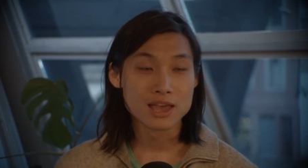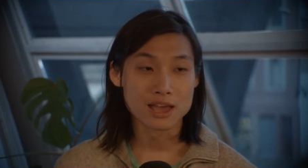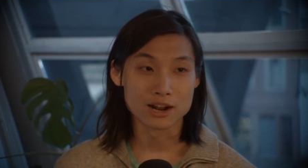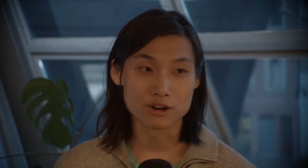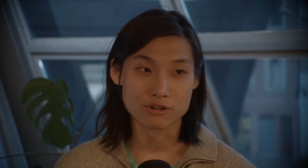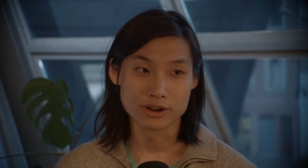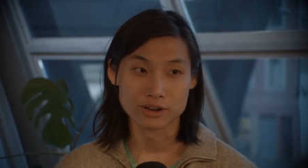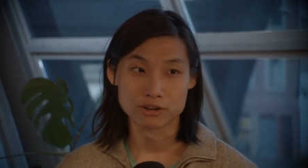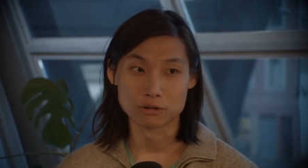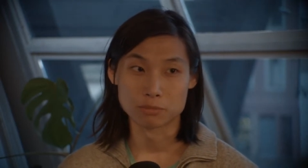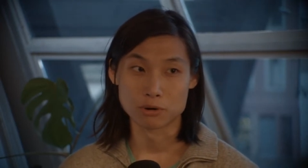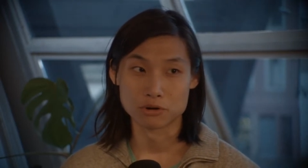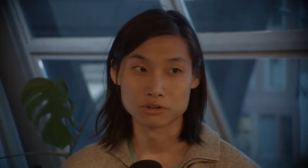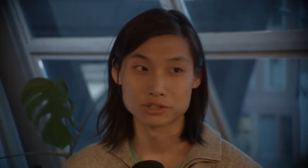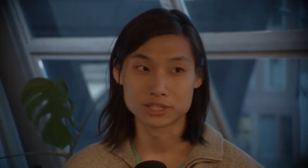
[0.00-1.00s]
and created a
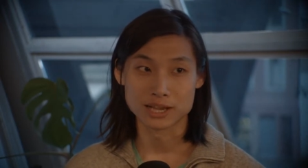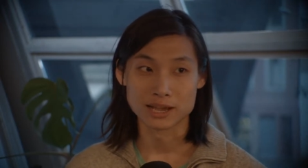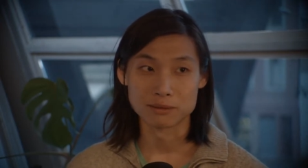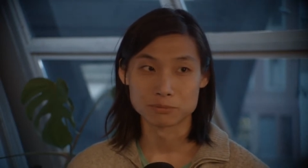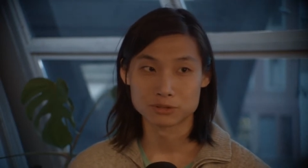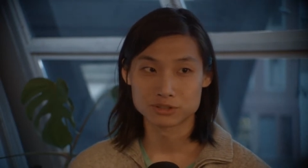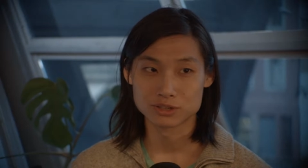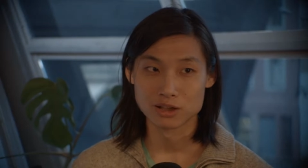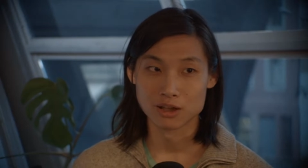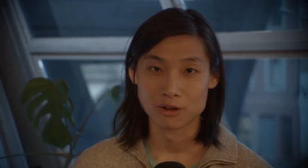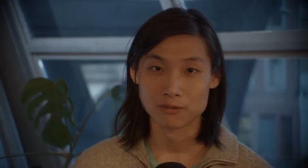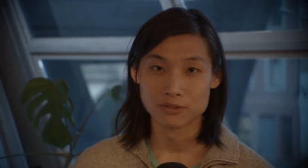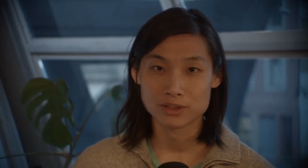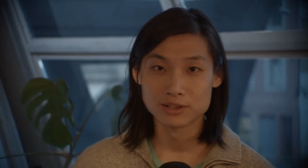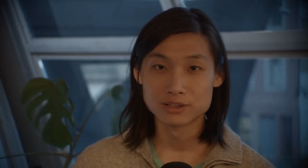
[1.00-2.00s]
prototype.
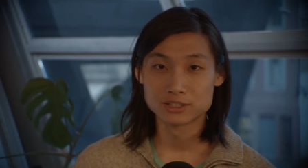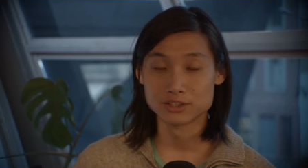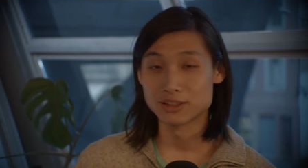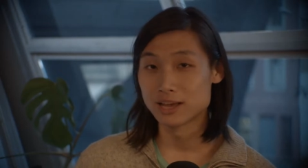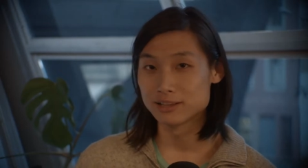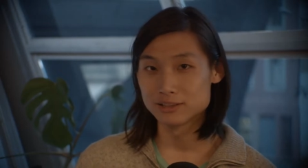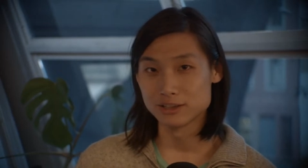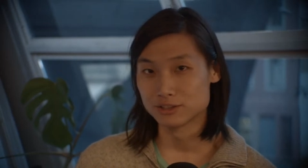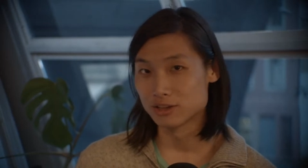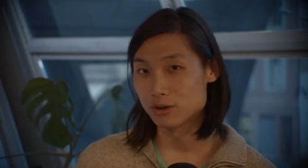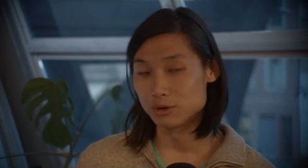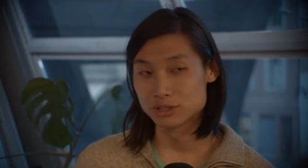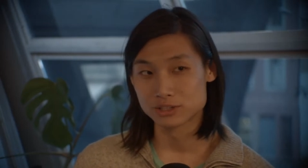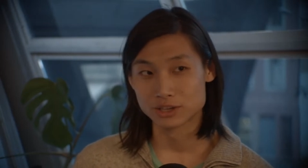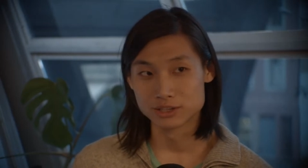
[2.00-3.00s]
So, so that it's
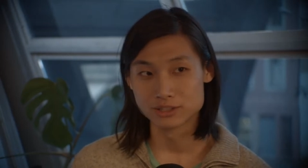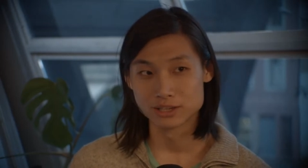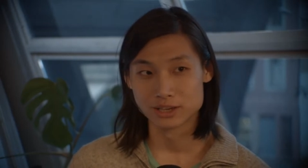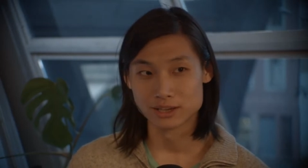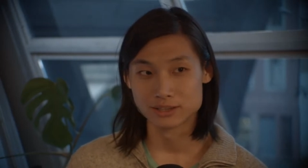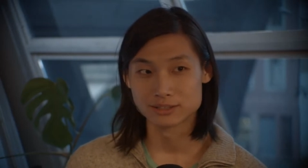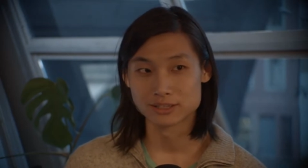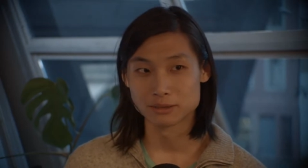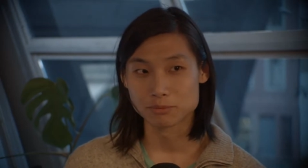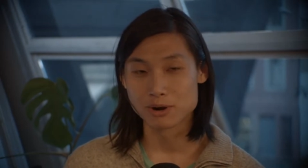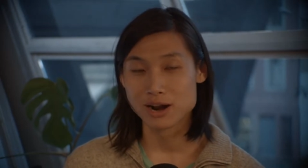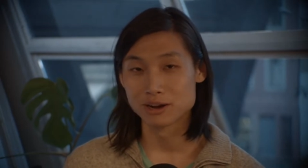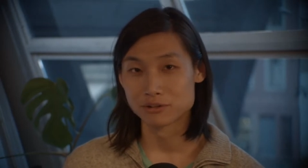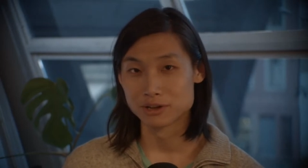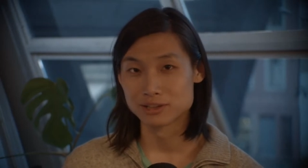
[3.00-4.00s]
always good to see
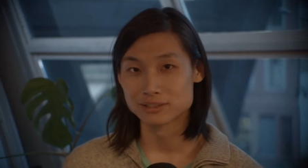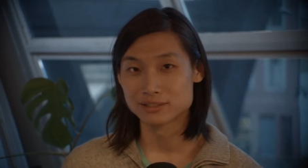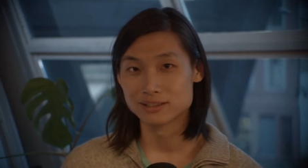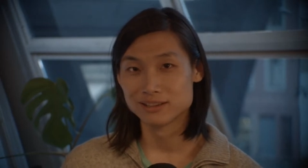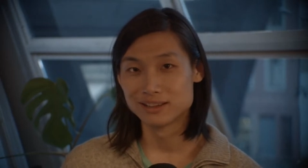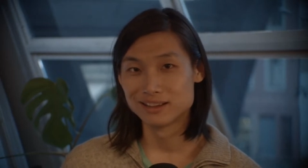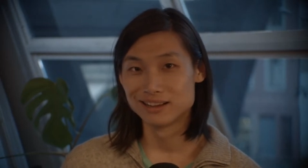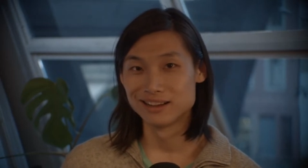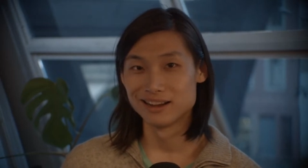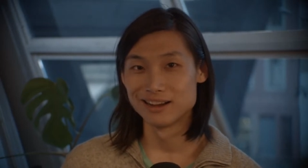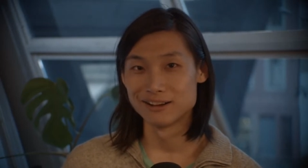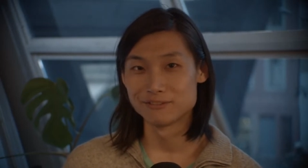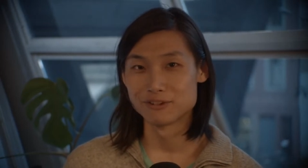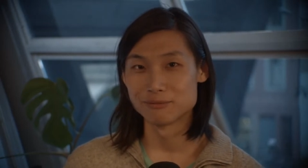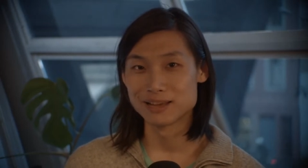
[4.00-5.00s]
progress
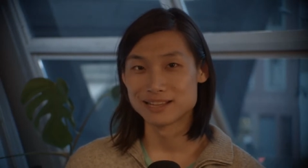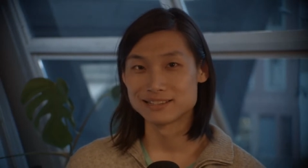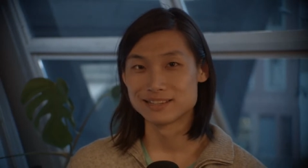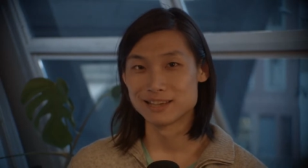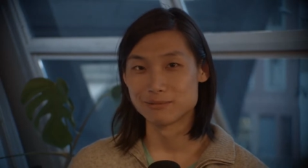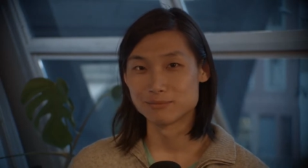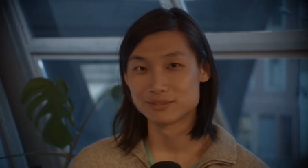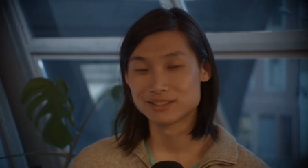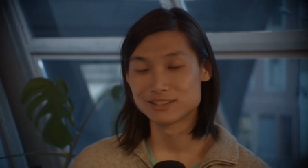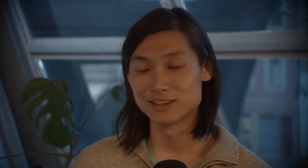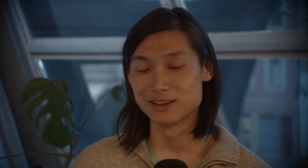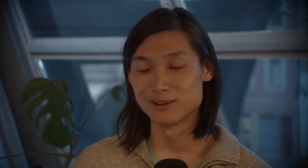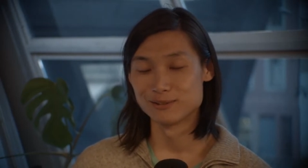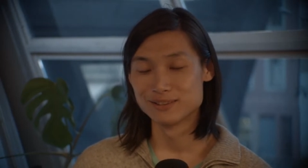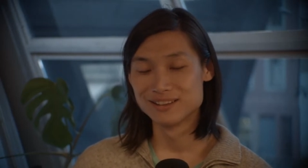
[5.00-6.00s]
uh, from that team.
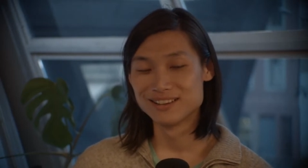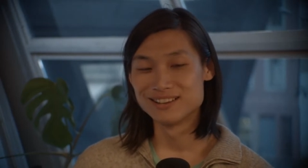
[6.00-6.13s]
So.